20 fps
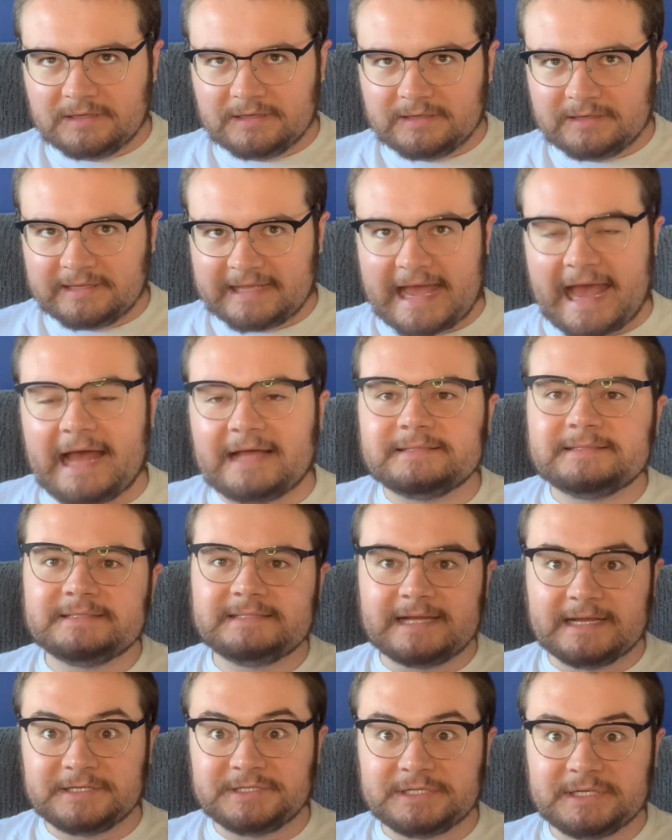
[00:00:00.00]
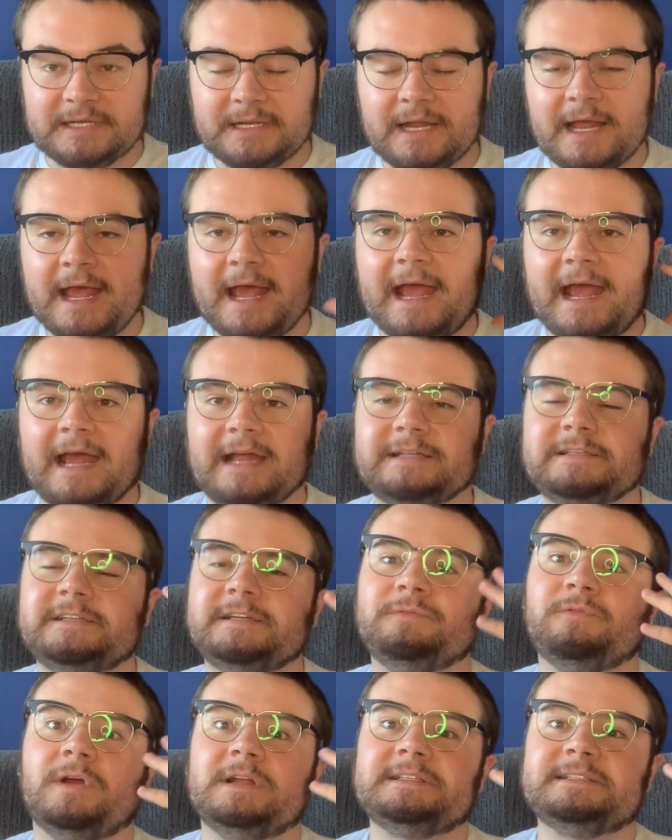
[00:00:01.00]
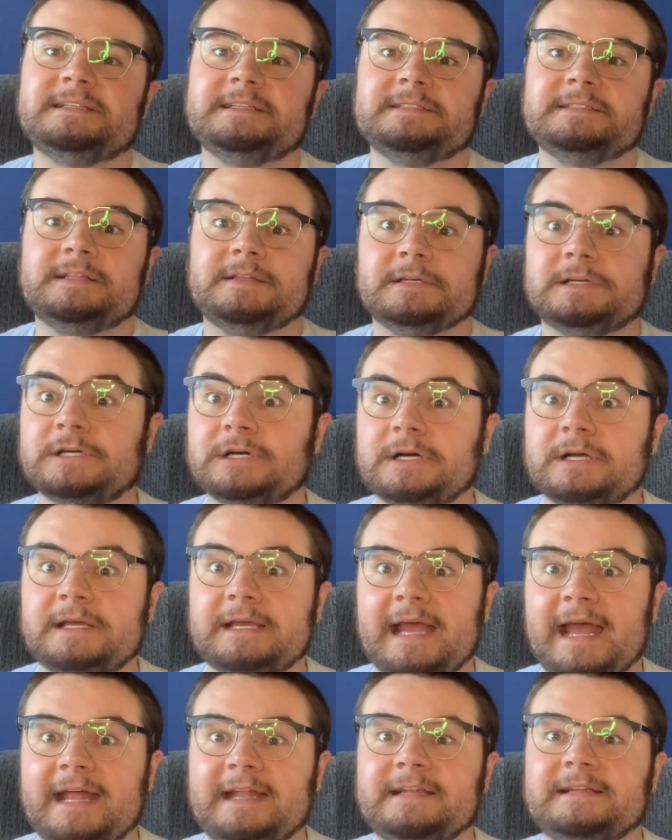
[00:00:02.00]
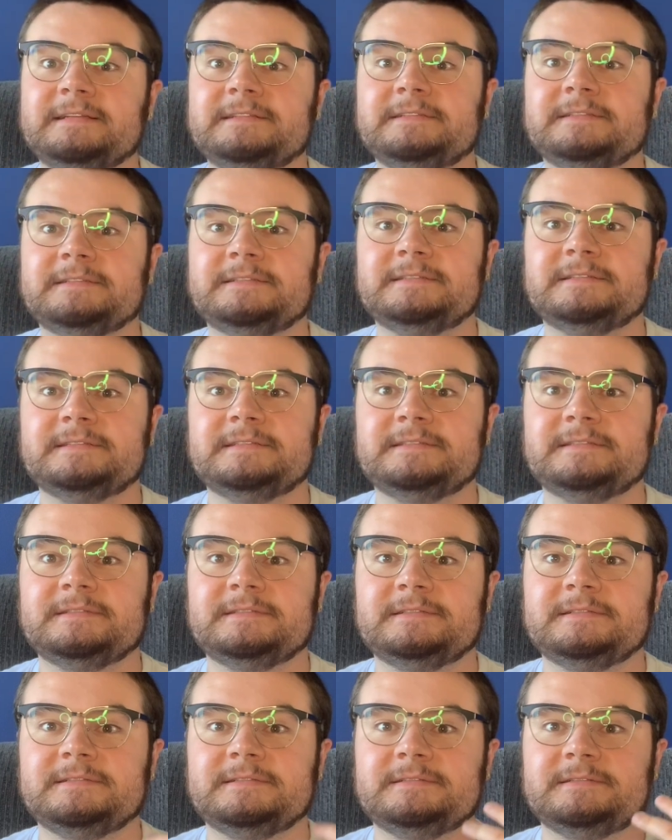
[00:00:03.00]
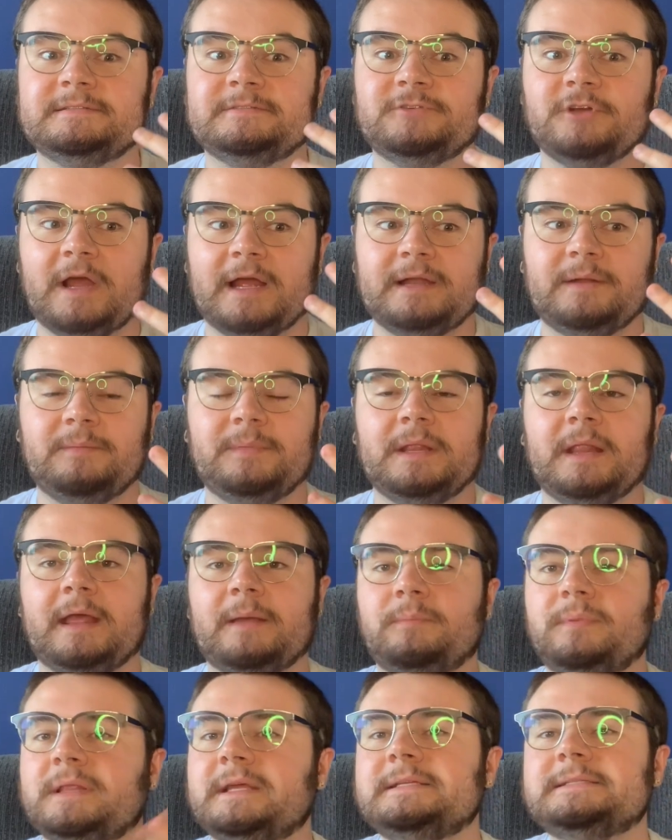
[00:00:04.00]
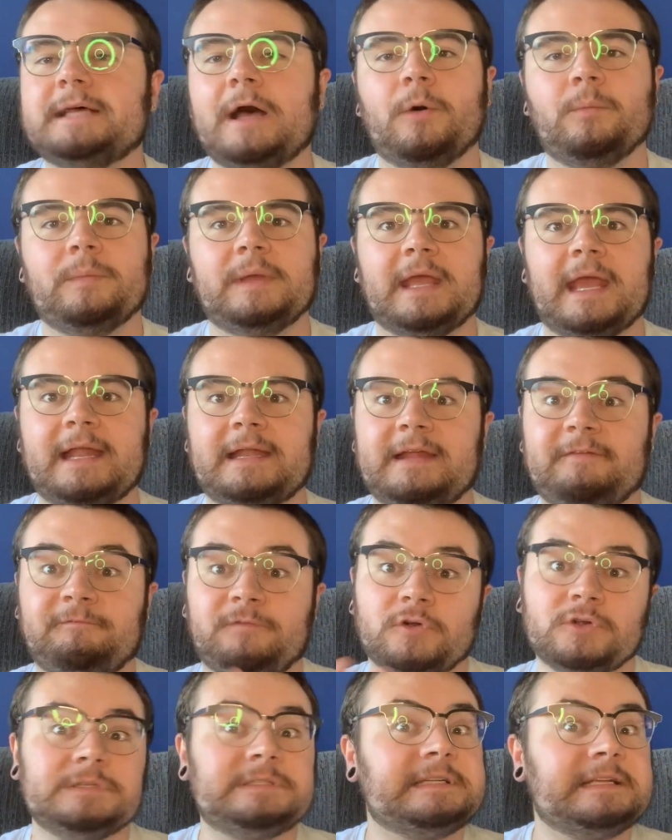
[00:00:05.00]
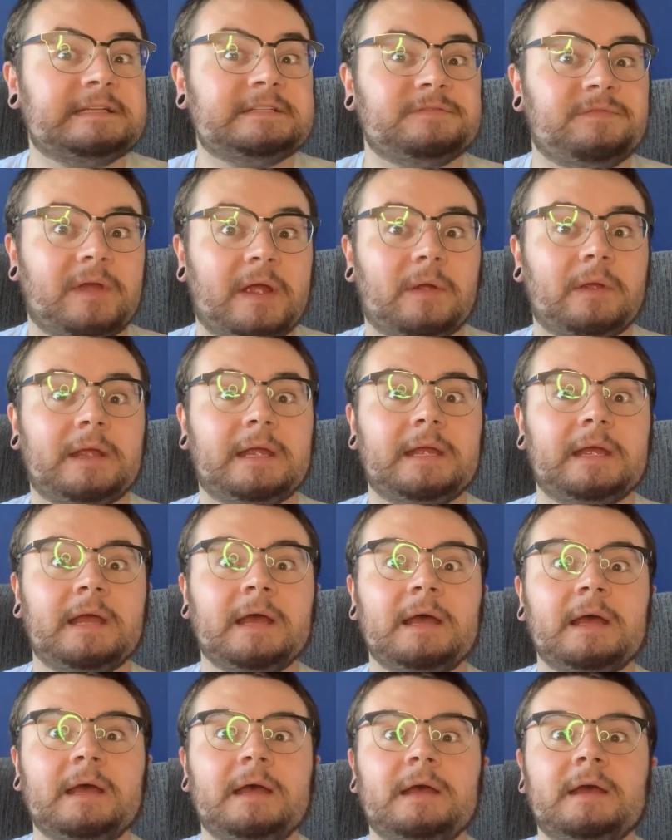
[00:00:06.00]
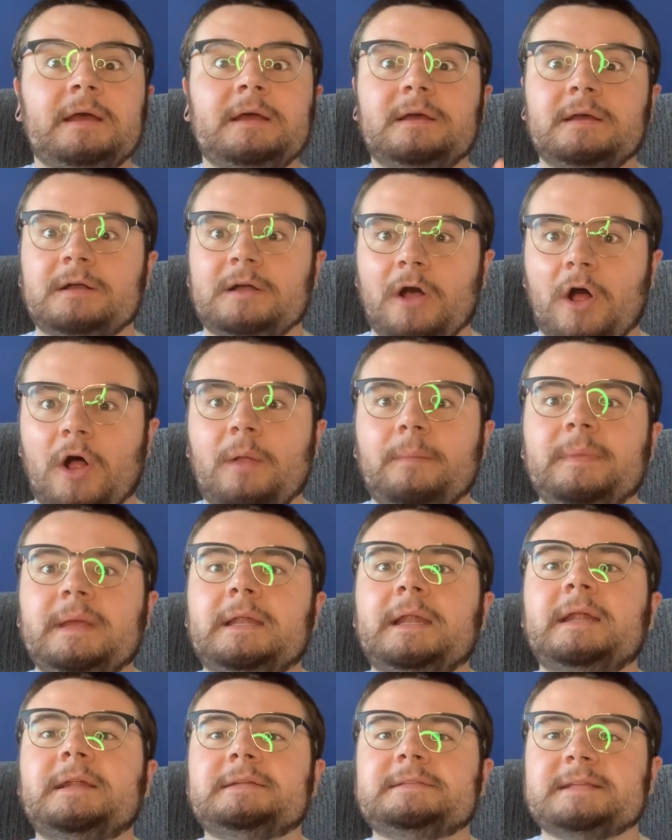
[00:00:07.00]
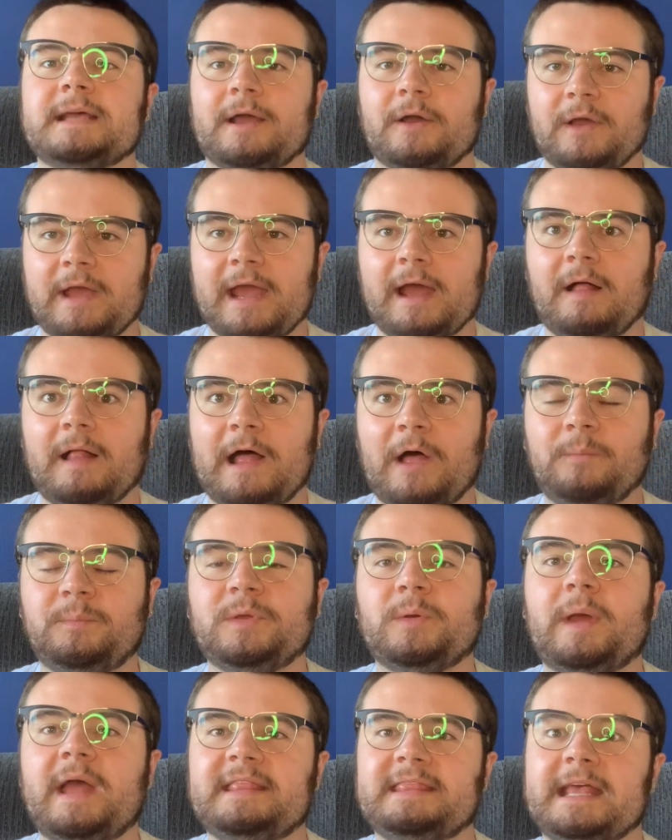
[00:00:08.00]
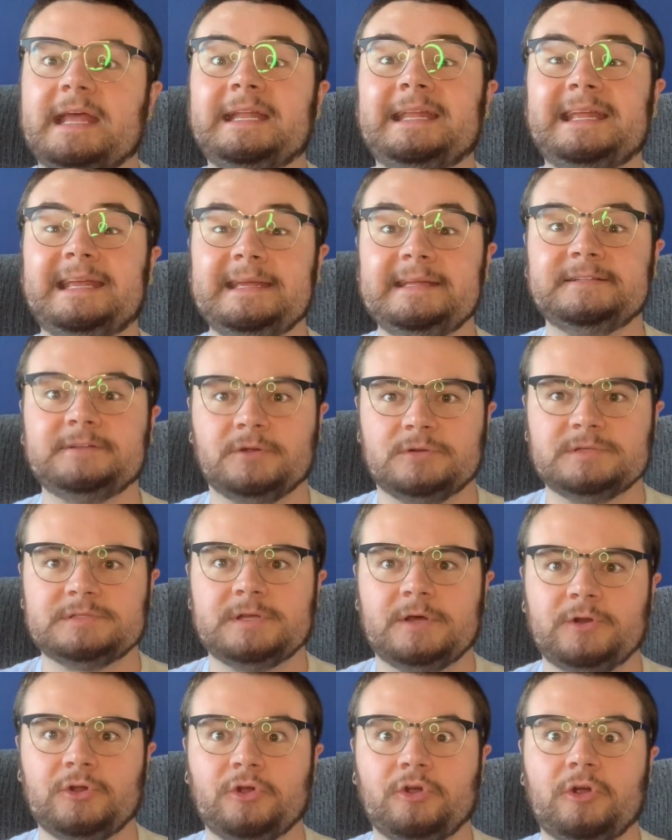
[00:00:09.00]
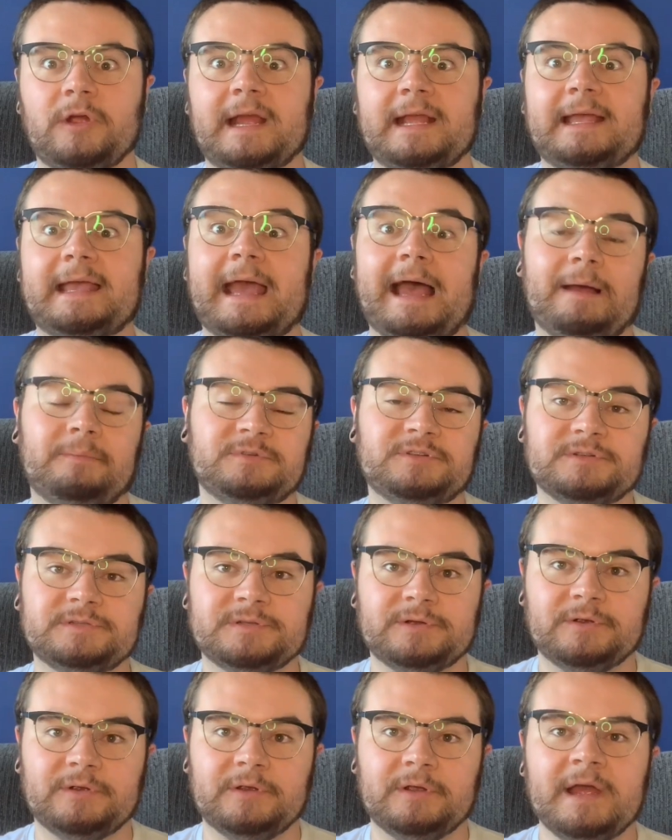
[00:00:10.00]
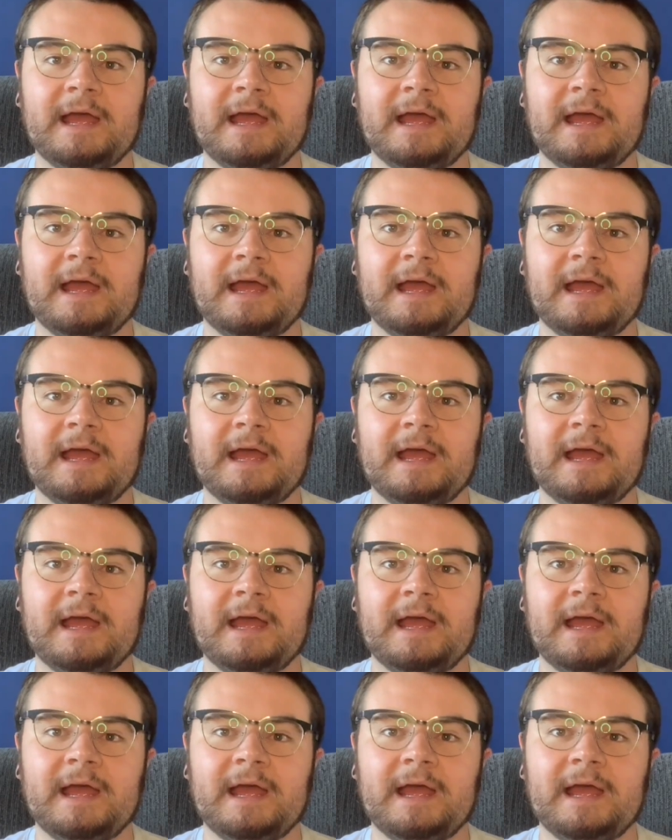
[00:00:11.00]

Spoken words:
gas station and she runs into the cook and is trying to be like, please help me. And at first he's very calming and is like, okay, I'll help you. And then he turns on her and captures her